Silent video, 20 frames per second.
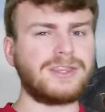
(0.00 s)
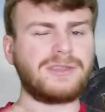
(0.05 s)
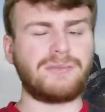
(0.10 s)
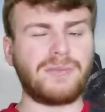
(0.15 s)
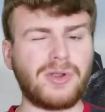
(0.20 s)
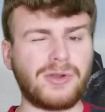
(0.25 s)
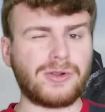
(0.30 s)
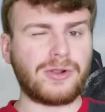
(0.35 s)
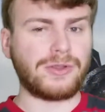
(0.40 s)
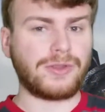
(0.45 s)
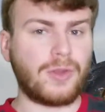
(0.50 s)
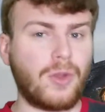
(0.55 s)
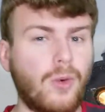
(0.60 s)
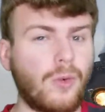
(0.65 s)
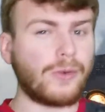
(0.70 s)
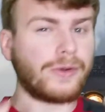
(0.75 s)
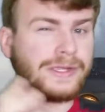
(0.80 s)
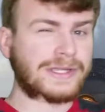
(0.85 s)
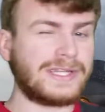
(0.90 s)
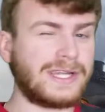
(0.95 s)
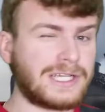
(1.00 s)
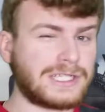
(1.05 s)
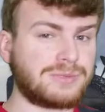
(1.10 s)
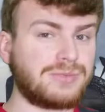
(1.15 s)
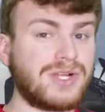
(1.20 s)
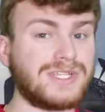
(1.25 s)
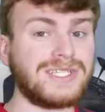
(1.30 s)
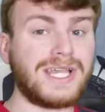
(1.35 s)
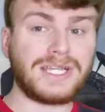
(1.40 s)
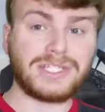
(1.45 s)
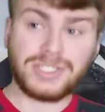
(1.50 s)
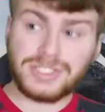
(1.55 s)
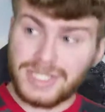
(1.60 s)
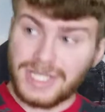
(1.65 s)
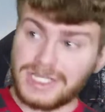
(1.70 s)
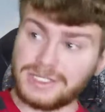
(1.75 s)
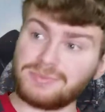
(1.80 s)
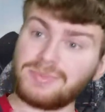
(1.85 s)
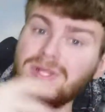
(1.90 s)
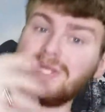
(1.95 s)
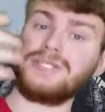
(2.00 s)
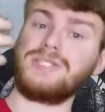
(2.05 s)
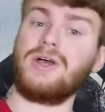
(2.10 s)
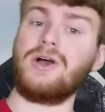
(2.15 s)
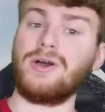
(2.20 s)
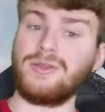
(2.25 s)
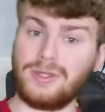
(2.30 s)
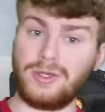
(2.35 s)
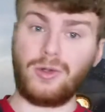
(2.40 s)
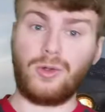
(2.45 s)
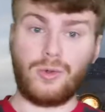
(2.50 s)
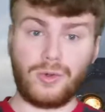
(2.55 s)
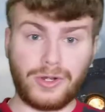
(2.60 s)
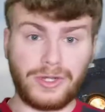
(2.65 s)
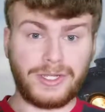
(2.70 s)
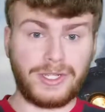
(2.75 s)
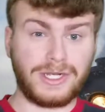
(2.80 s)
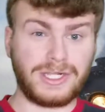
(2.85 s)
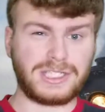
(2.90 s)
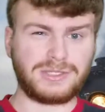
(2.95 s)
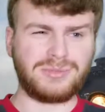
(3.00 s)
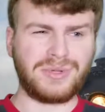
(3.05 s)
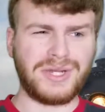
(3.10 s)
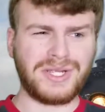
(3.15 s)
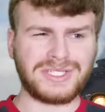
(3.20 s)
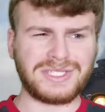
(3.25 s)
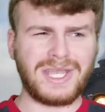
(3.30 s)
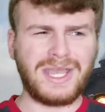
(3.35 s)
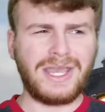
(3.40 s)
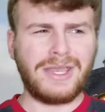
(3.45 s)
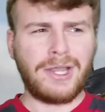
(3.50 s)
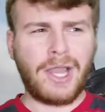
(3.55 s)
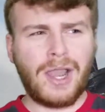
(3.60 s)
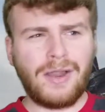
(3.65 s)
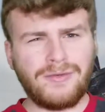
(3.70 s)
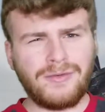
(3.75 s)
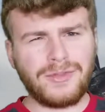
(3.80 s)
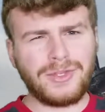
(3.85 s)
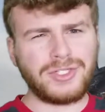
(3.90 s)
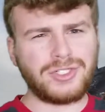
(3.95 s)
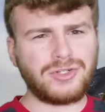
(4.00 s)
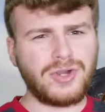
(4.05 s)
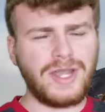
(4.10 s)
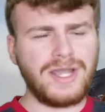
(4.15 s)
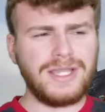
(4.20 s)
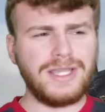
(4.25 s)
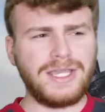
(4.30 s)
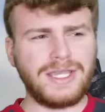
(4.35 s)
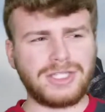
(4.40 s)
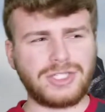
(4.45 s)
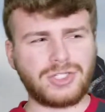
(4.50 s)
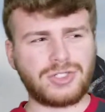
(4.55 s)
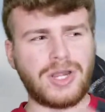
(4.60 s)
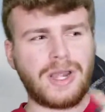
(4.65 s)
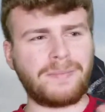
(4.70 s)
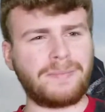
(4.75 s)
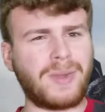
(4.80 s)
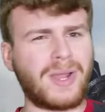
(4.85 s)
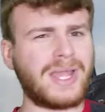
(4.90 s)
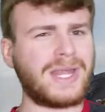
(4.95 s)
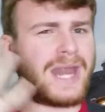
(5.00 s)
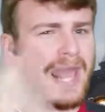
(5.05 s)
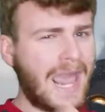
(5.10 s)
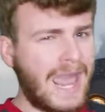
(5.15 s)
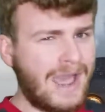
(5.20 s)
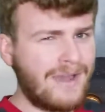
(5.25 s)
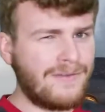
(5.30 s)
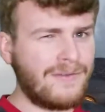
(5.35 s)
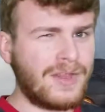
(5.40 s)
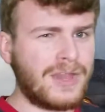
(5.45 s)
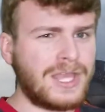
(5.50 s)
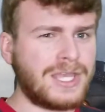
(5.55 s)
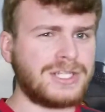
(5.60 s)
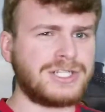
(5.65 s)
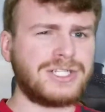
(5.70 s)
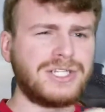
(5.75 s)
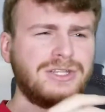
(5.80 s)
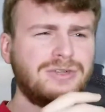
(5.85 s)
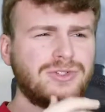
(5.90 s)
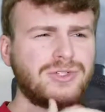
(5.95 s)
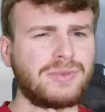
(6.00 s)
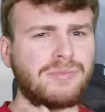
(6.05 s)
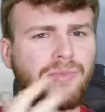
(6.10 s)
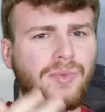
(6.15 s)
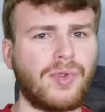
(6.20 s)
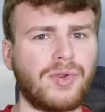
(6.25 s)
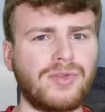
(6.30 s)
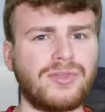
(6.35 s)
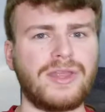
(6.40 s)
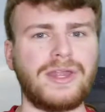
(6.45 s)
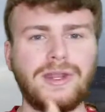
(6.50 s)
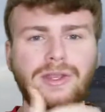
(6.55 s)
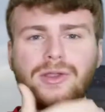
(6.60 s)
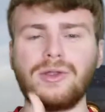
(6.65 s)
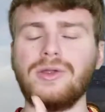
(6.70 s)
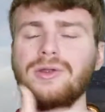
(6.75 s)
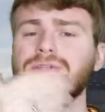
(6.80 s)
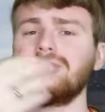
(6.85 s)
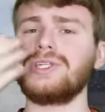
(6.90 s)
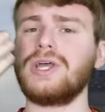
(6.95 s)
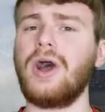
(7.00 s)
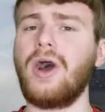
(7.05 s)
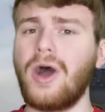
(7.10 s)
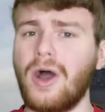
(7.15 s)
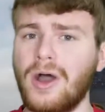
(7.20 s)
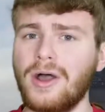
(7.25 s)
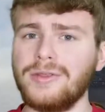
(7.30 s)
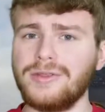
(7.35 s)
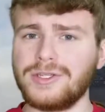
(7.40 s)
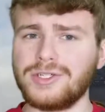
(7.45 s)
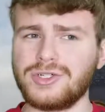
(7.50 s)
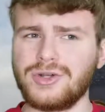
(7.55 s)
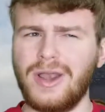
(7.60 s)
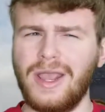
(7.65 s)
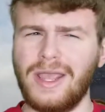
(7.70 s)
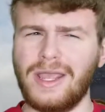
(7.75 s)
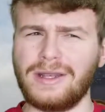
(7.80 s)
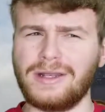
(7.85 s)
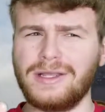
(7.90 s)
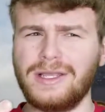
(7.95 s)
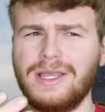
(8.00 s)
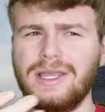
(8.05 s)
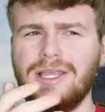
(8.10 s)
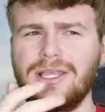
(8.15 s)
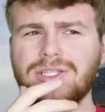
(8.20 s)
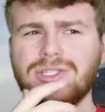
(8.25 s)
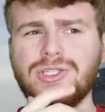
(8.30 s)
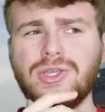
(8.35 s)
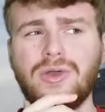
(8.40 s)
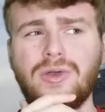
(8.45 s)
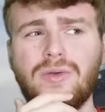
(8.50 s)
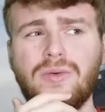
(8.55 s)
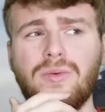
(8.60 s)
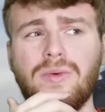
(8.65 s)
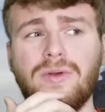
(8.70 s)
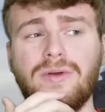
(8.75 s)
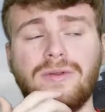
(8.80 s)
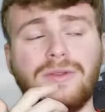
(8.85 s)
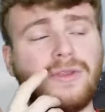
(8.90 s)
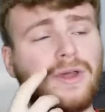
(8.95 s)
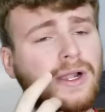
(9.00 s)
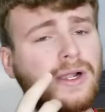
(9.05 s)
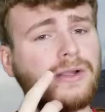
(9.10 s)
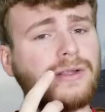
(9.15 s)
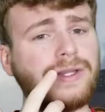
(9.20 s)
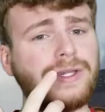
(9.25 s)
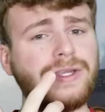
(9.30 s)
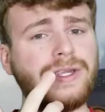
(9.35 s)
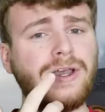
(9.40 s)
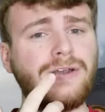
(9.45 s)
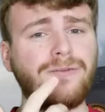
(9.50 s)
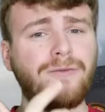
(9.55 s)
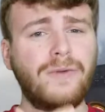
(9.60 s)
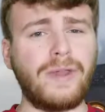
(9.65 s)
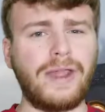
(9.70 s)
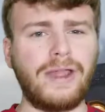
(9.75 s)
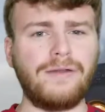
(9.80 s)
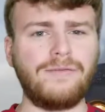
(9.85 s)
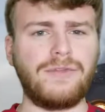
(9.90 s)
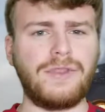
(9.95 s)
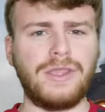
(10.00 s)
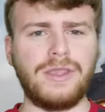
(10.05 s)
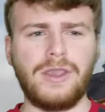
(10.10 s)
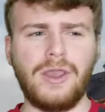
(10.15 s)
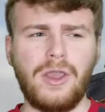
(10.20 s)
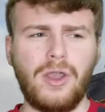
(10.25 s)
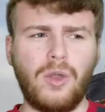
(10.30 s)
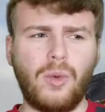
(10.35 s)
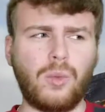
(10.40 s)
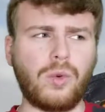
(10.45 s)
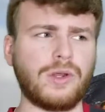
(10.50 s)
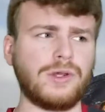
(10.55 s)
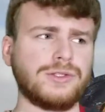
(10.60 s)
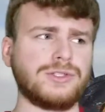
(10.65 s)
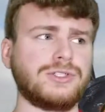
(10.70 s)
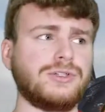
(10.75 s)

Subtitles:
the murder on the Orient Express actually takes place on the Orient Express. However, the train gets trapped by an avalanche, and there's a murder that occurs on the train. So, luckily enough, we have the world's